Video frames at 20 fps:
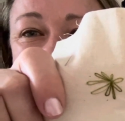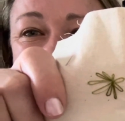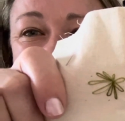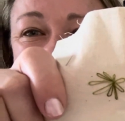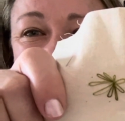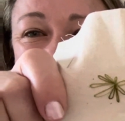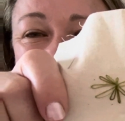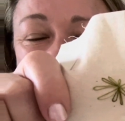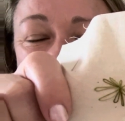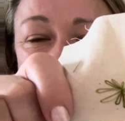
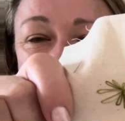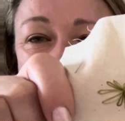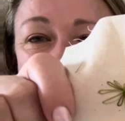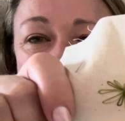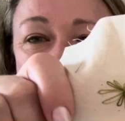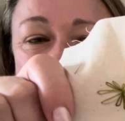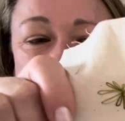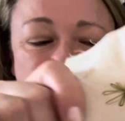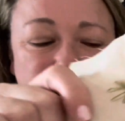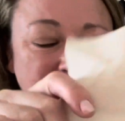and so
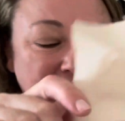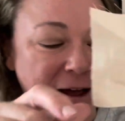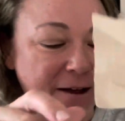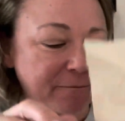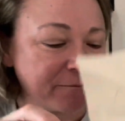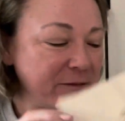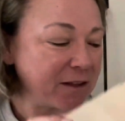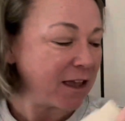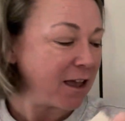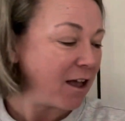forth, but
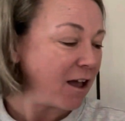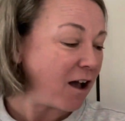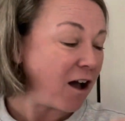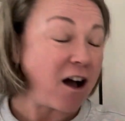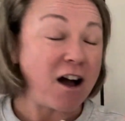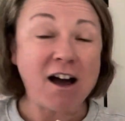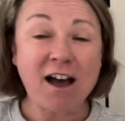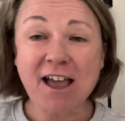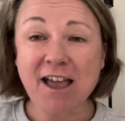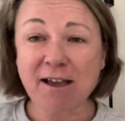
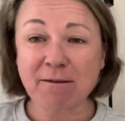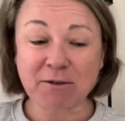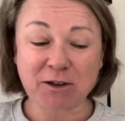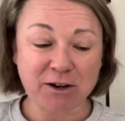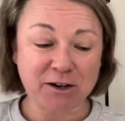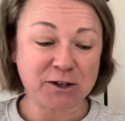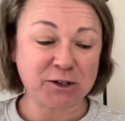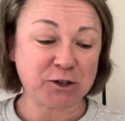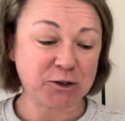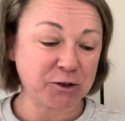I am
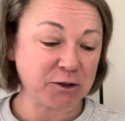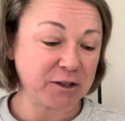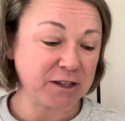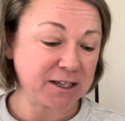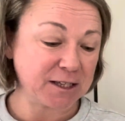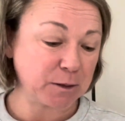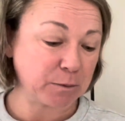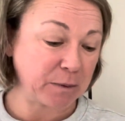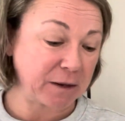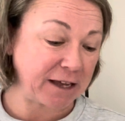going to do
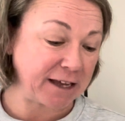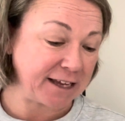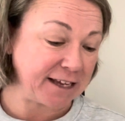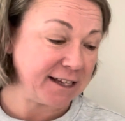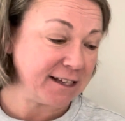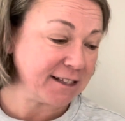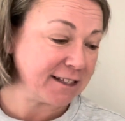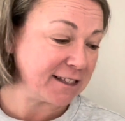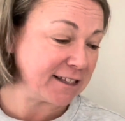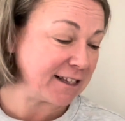this
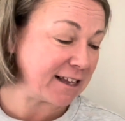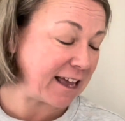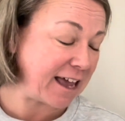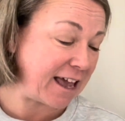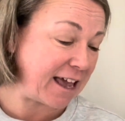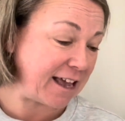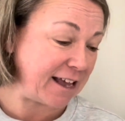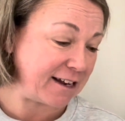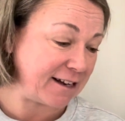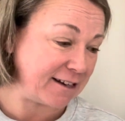piece,
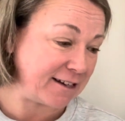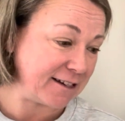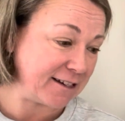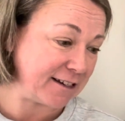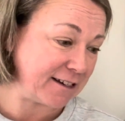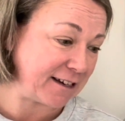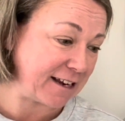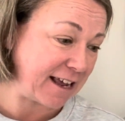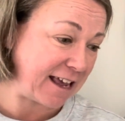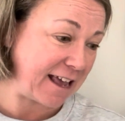and
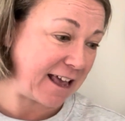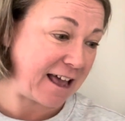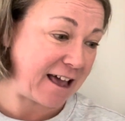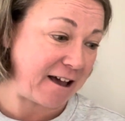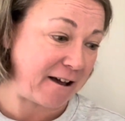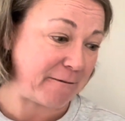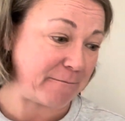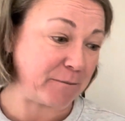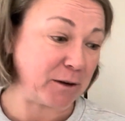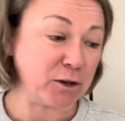
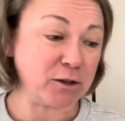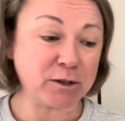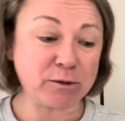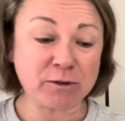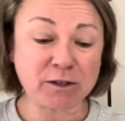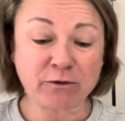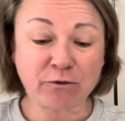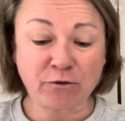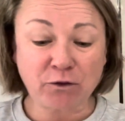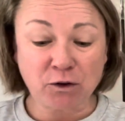because it
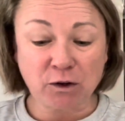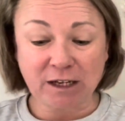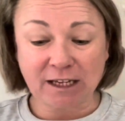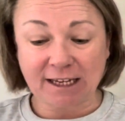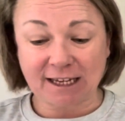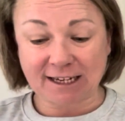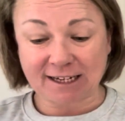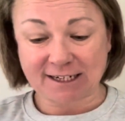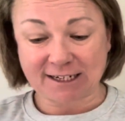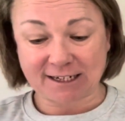was fully
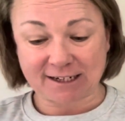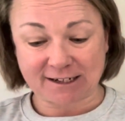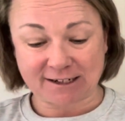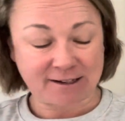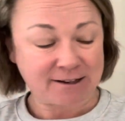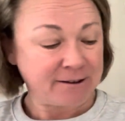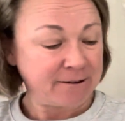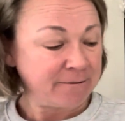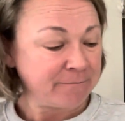kitted.